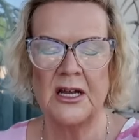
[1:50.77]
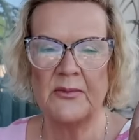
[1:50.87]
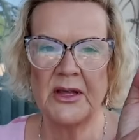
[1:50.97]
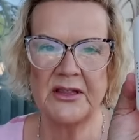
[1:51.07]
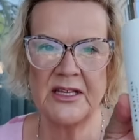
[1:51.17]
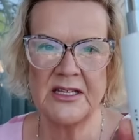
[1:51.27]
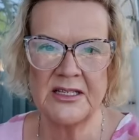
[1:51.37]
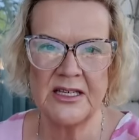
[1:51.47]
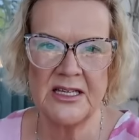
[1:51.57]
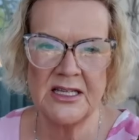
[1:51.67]
But
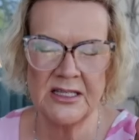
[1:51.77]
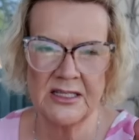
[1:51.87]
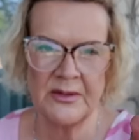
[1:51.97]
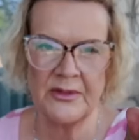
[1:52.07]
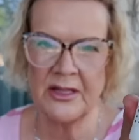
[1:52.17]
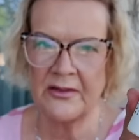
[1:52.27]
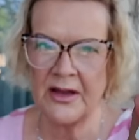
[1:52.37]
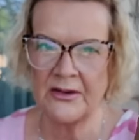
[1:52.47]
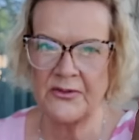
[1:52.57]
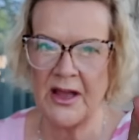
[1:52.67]
this is something that I've
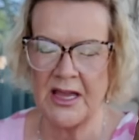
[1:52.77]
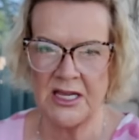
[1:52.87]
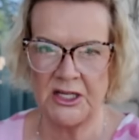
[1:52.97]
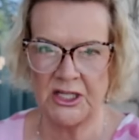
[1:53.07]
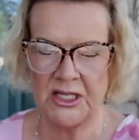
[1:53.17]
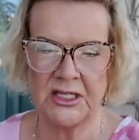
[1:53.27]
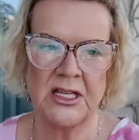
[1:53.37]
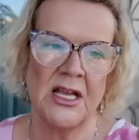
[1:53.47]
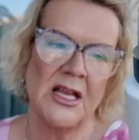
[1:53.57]
had for ages